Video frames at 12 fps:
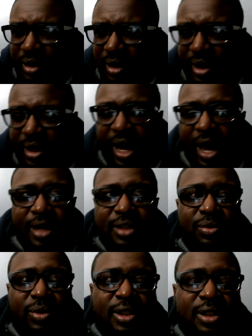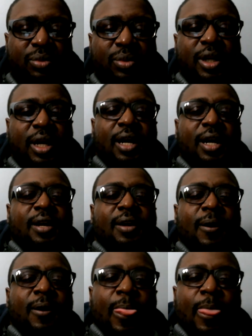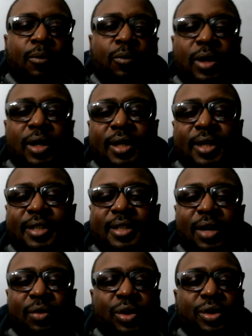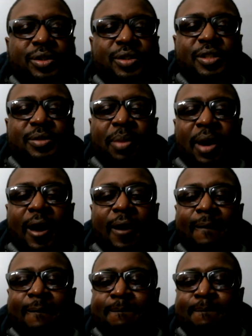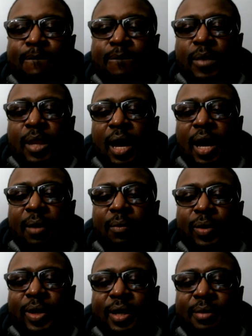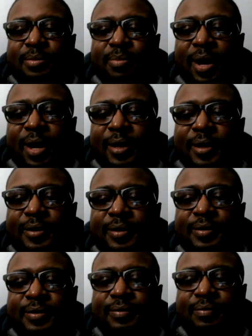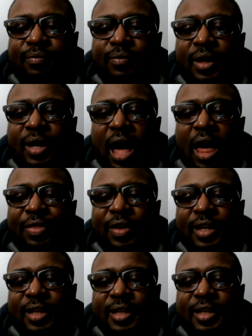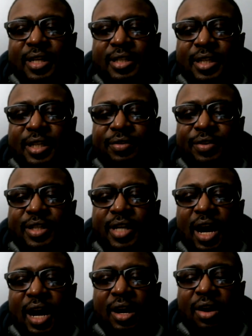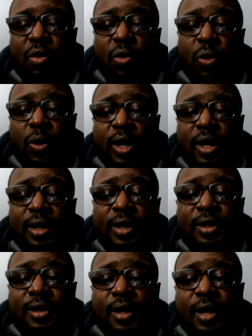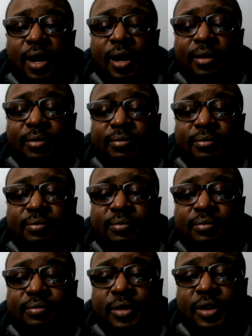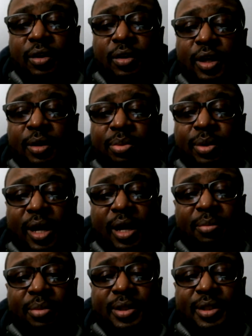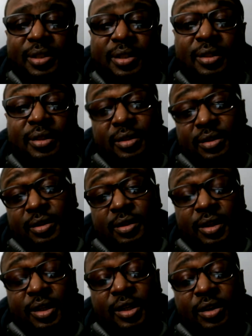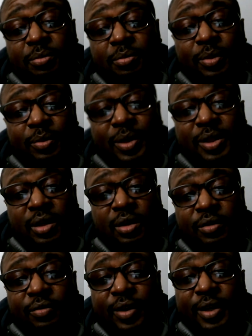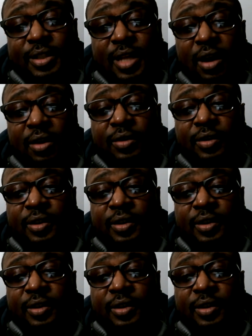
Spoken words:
He asked was would Lee take Wilson's spot when he comes back? I think Lee does need to retire or um, keep playing, but just be slowly phased out.